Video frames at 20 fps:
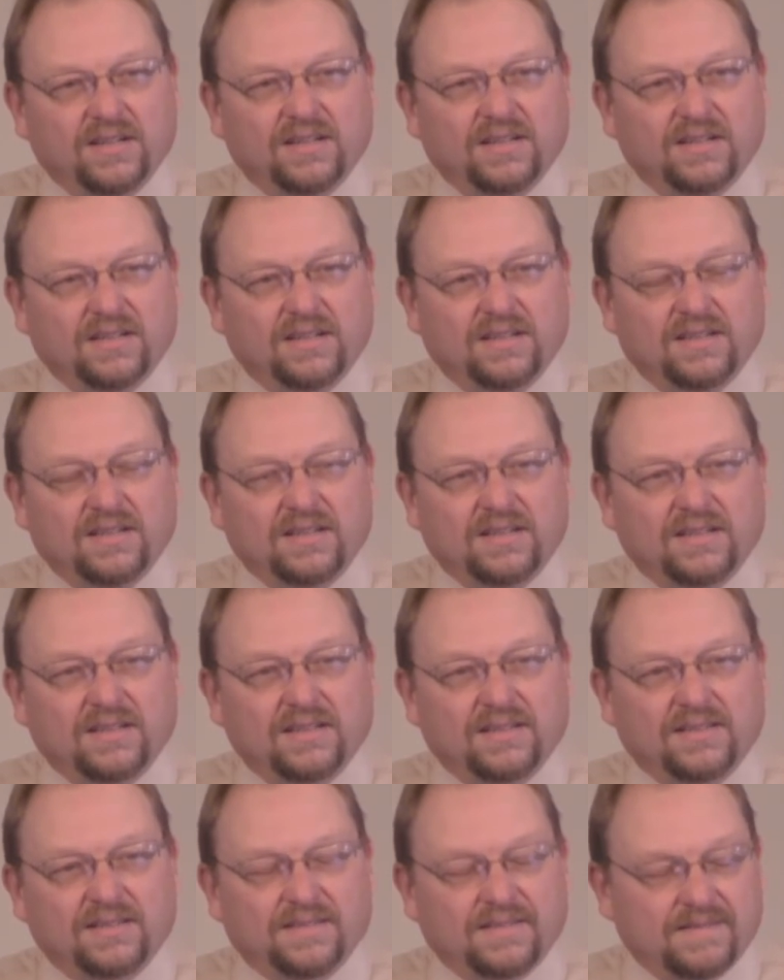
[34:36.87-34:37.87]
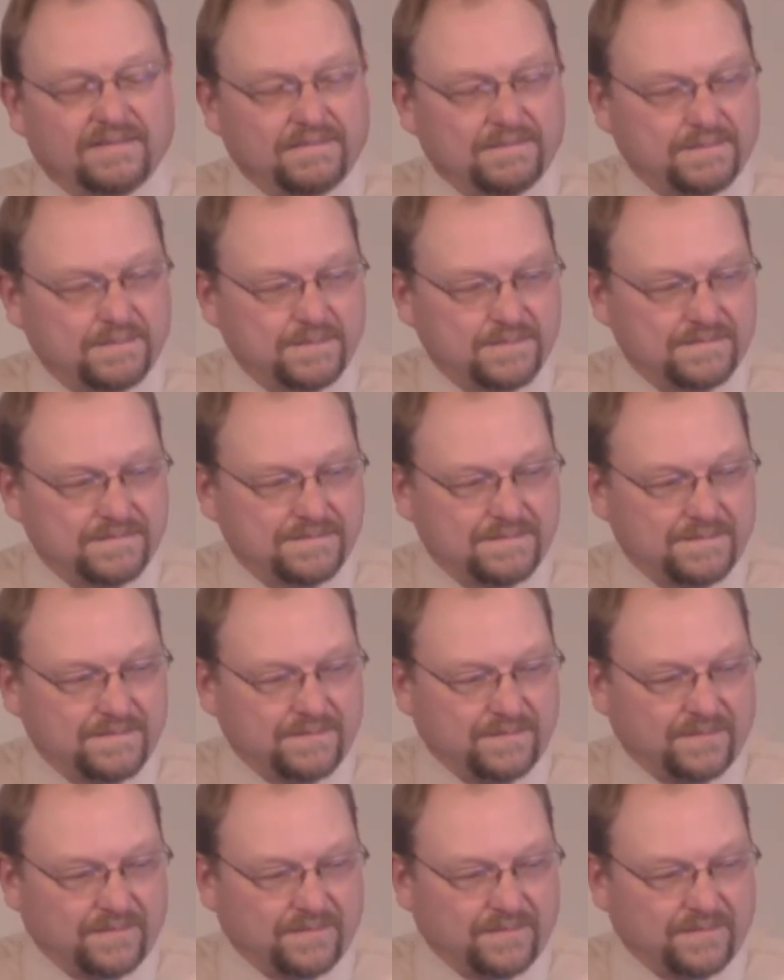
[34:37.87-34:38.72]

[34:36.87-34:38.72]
Nobody speaks.